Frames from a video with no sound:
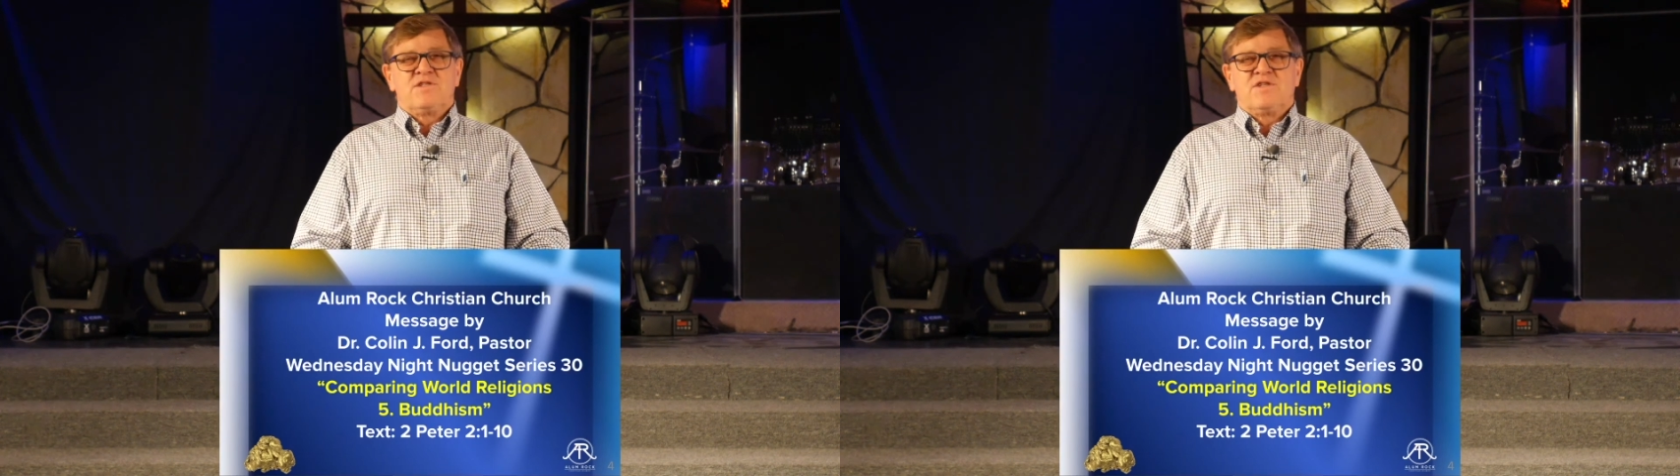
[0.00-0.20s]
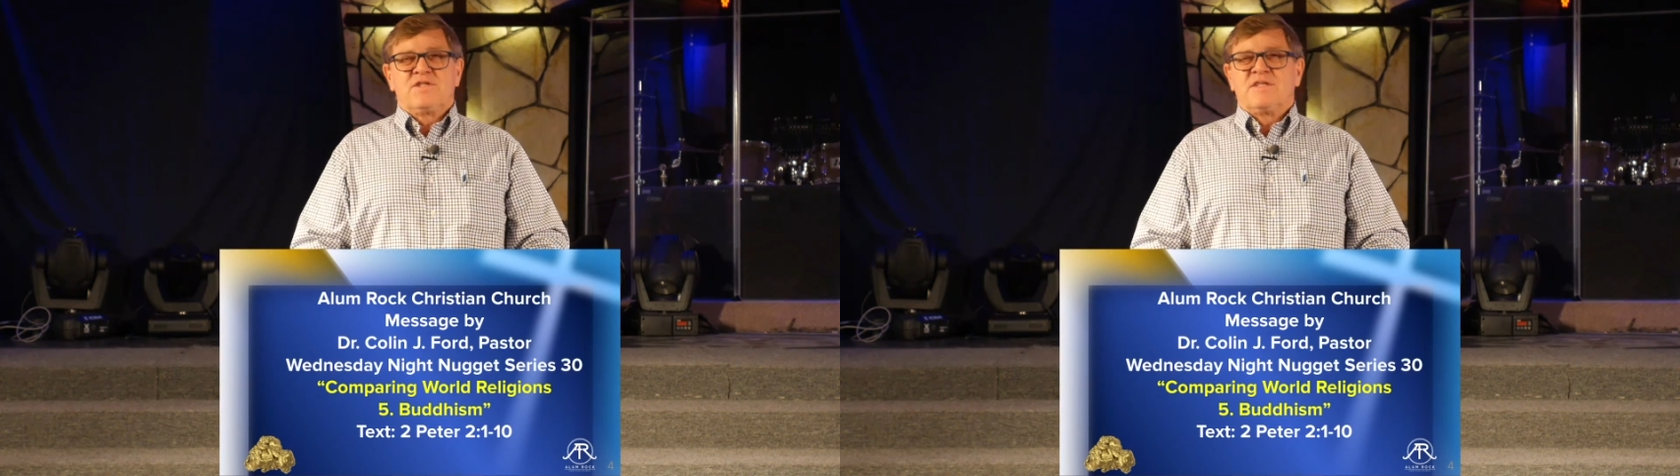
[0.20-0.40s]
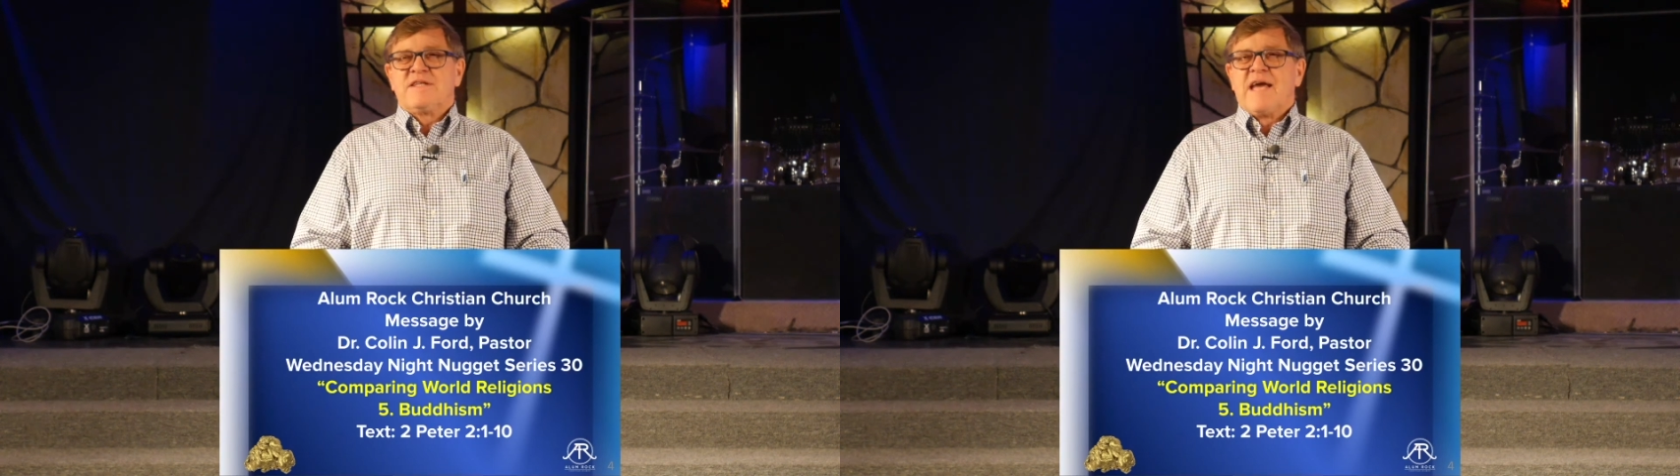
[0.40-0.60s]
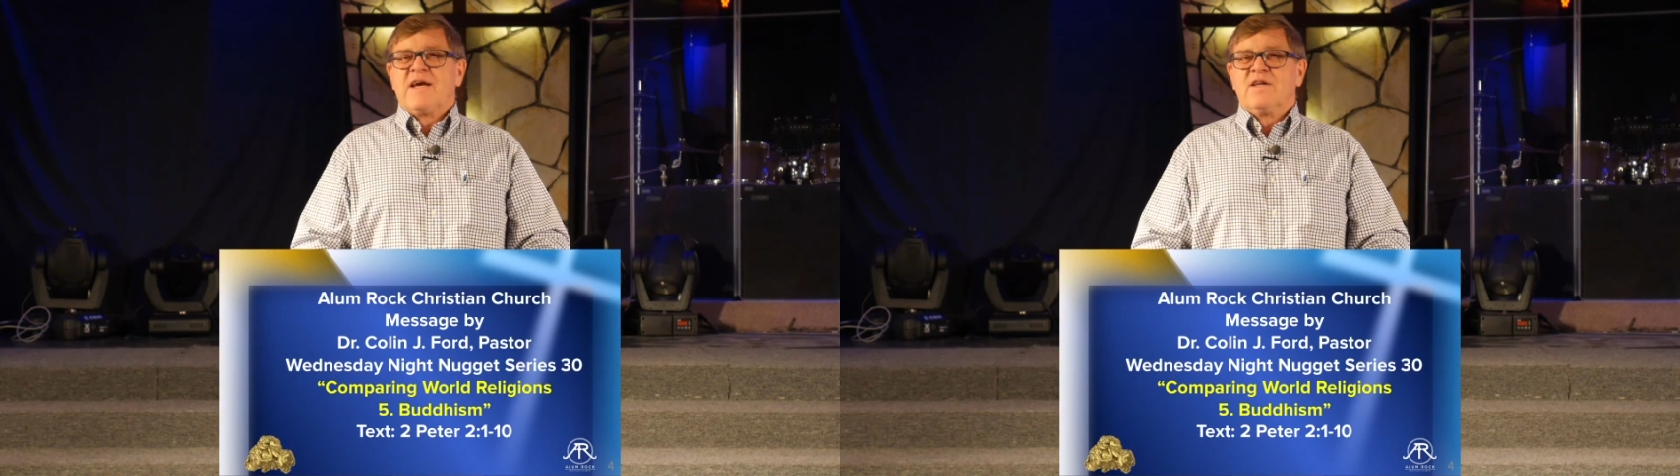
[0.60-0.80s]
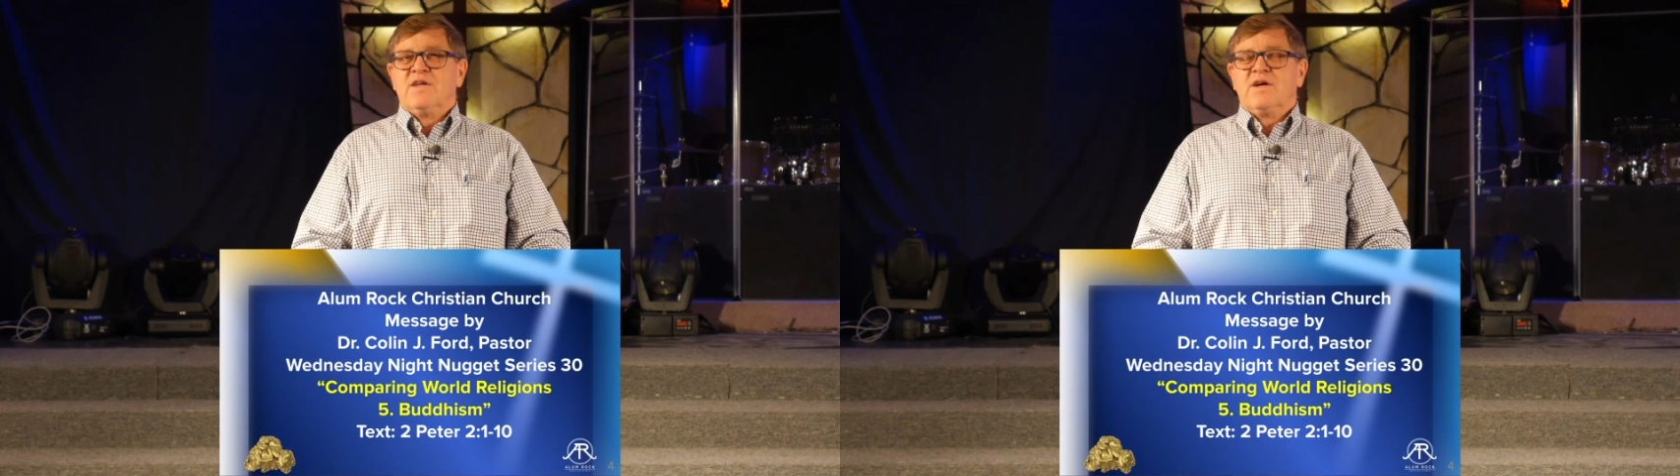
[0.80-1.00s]
just to take
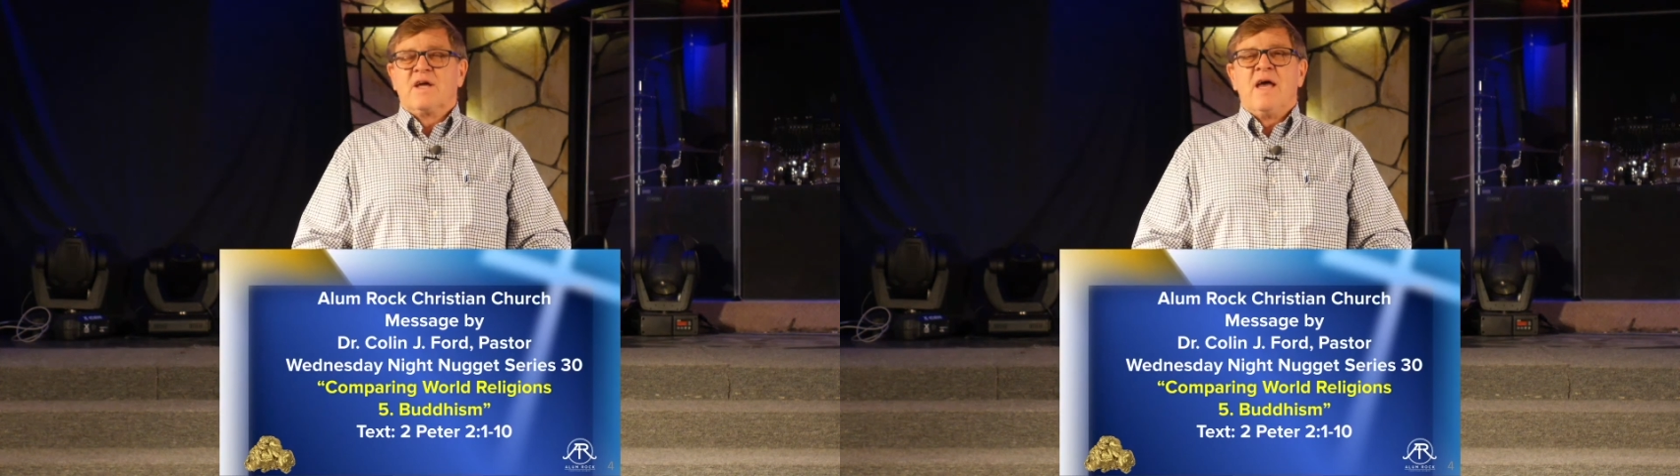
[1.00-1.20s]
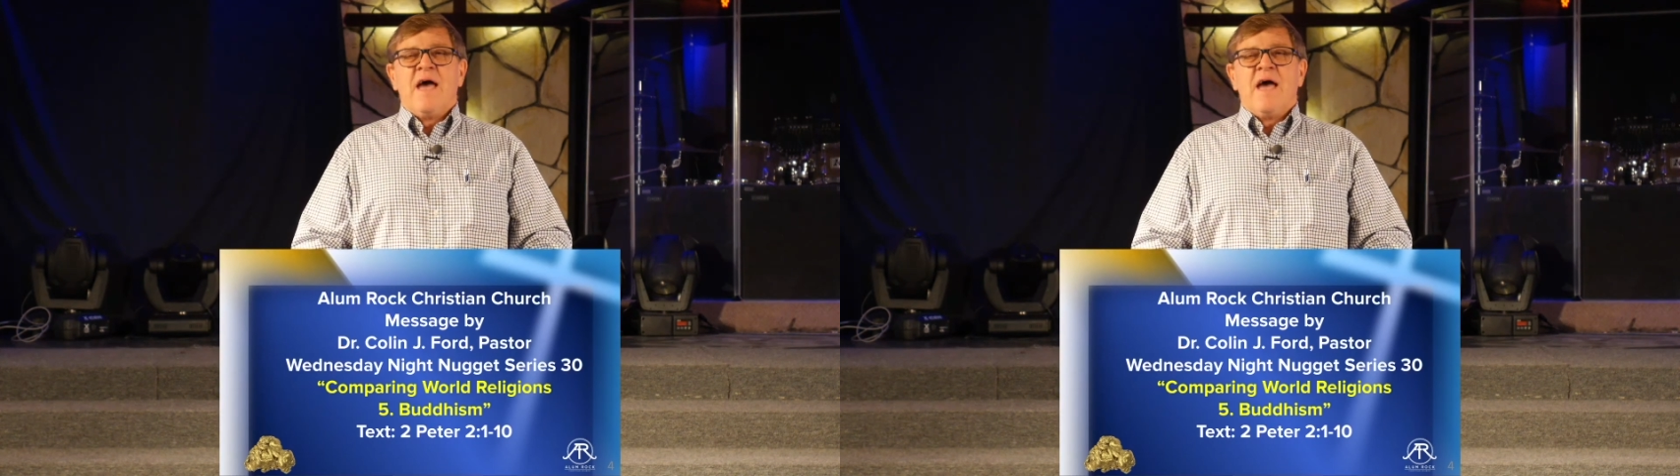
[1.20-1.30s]
a look